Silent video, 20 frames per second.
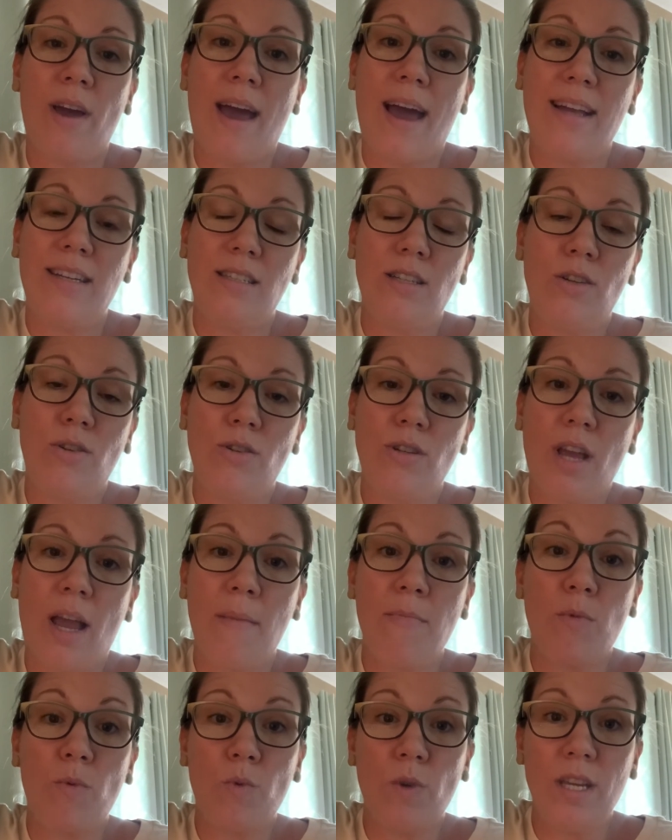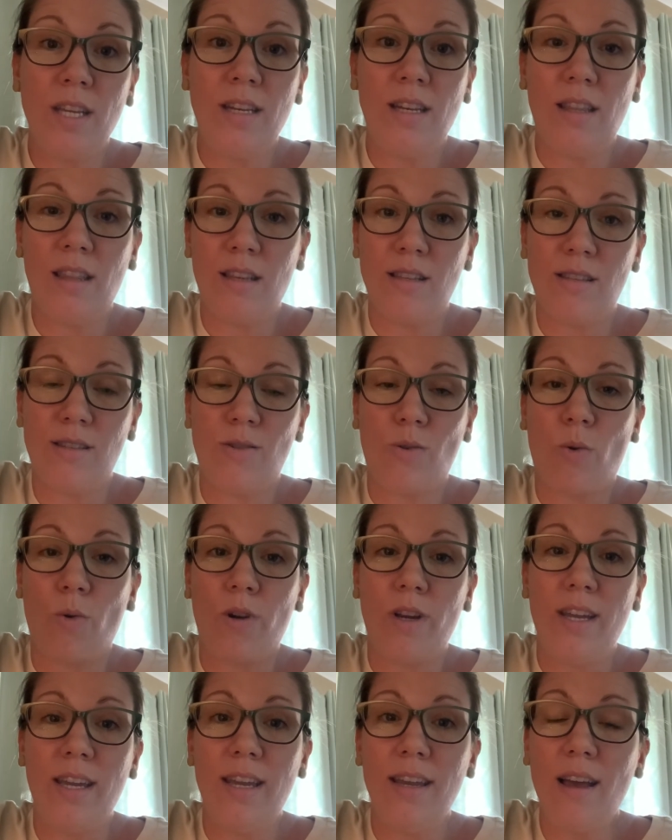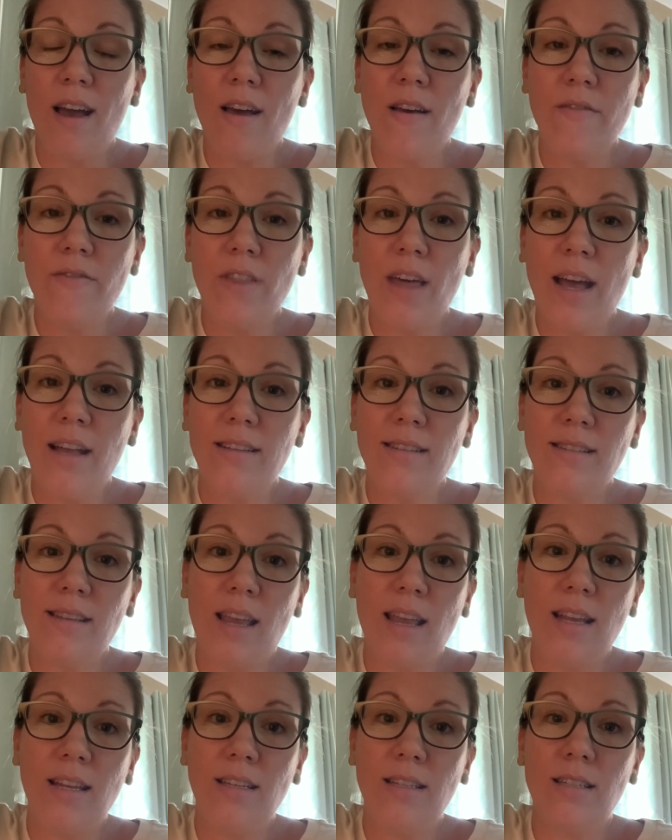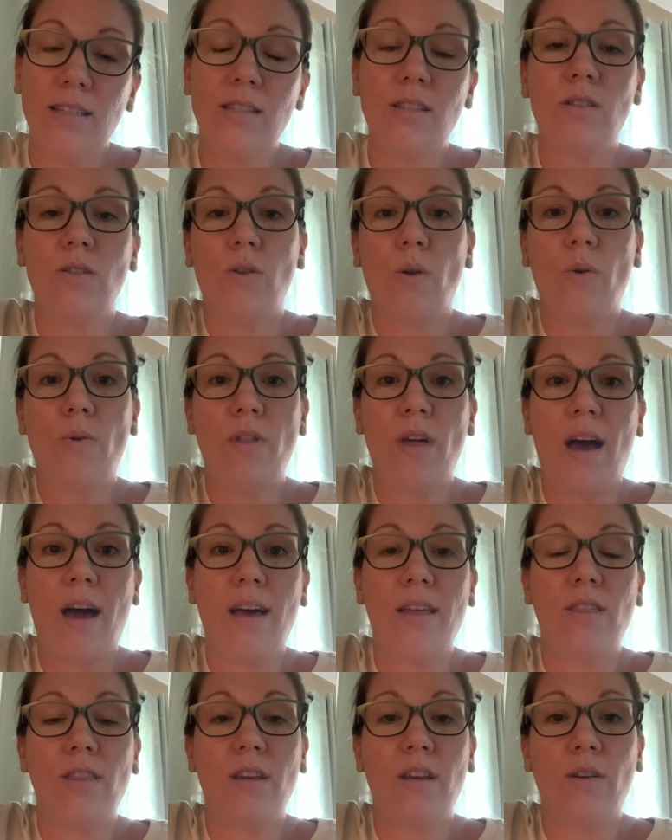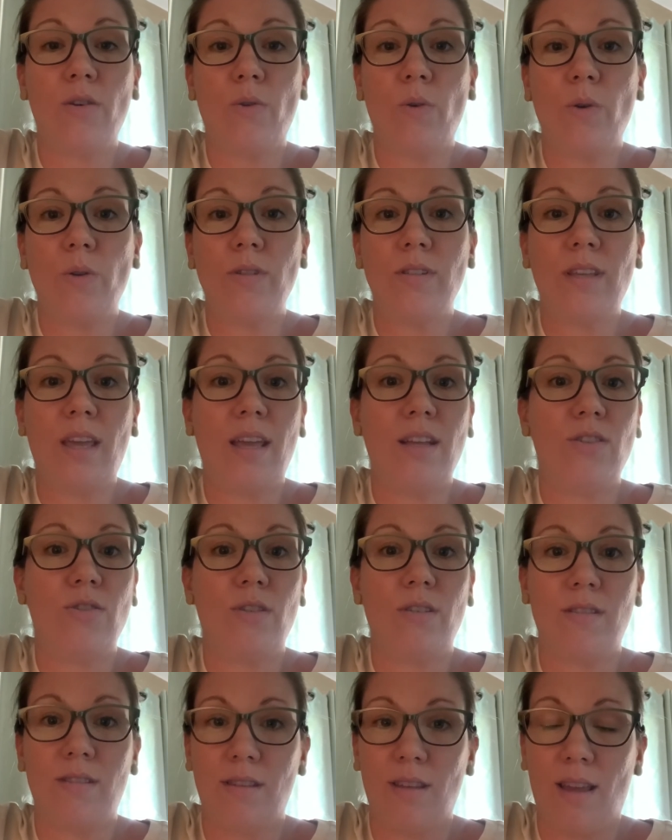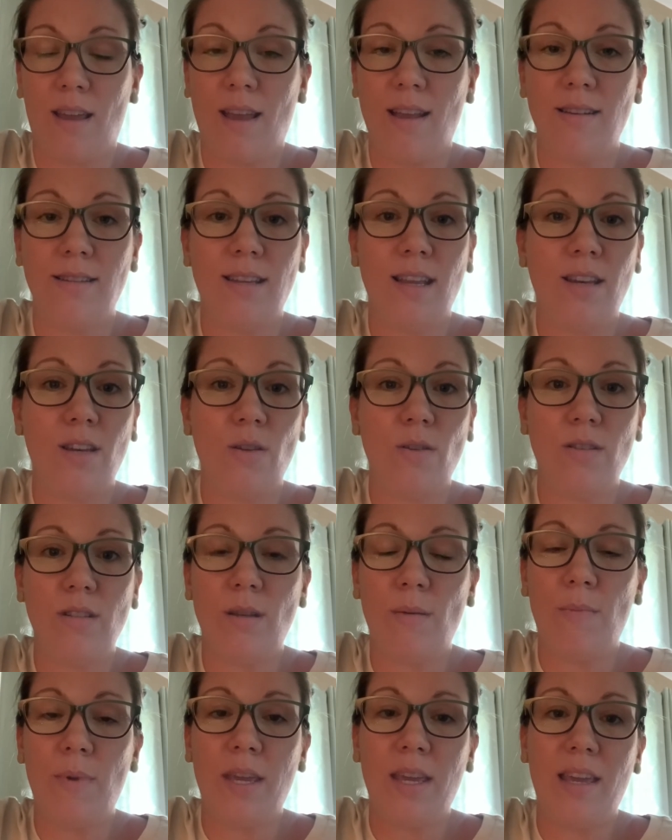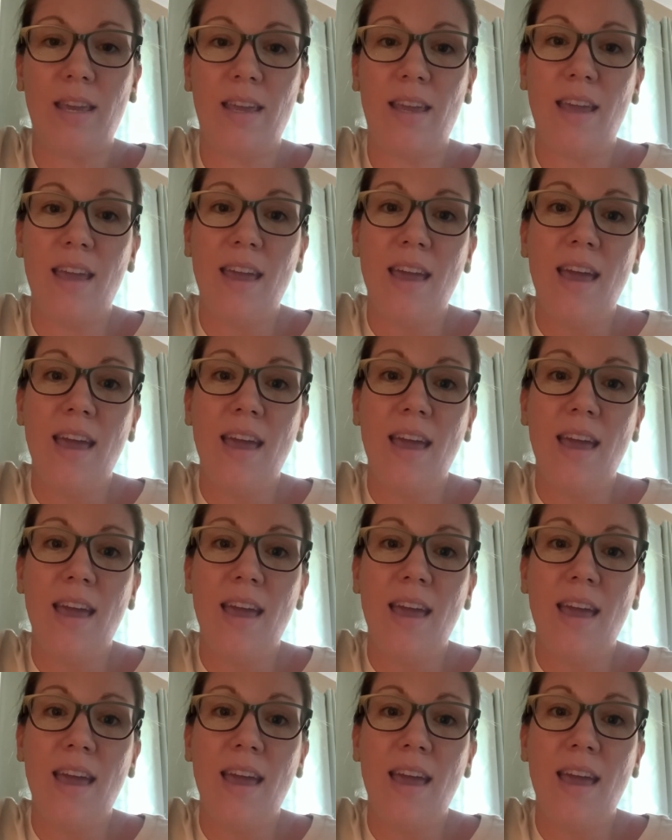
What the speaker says: at dinner time, read the story of that saint so that the girls can just continue to be